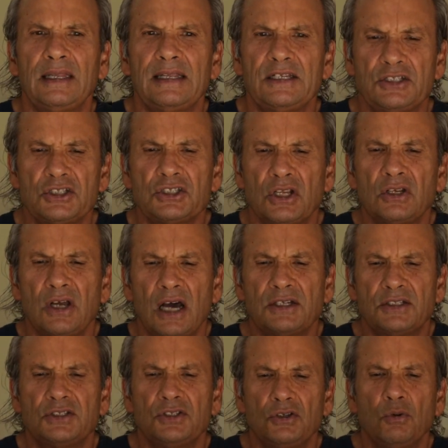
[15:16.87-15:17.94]
It's just a lot
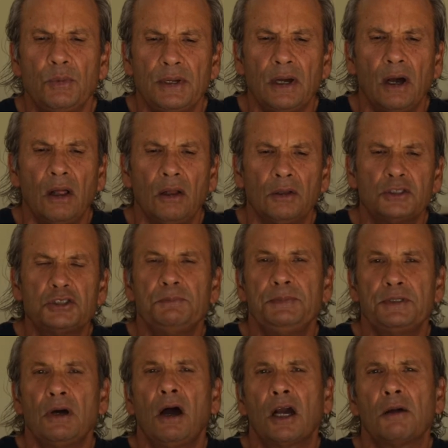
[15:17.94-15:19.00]
to do. We all
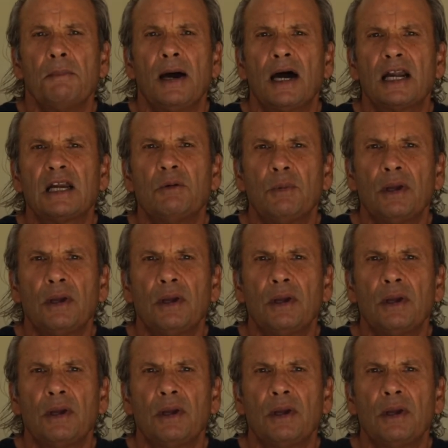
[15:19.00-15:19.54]
talk about it.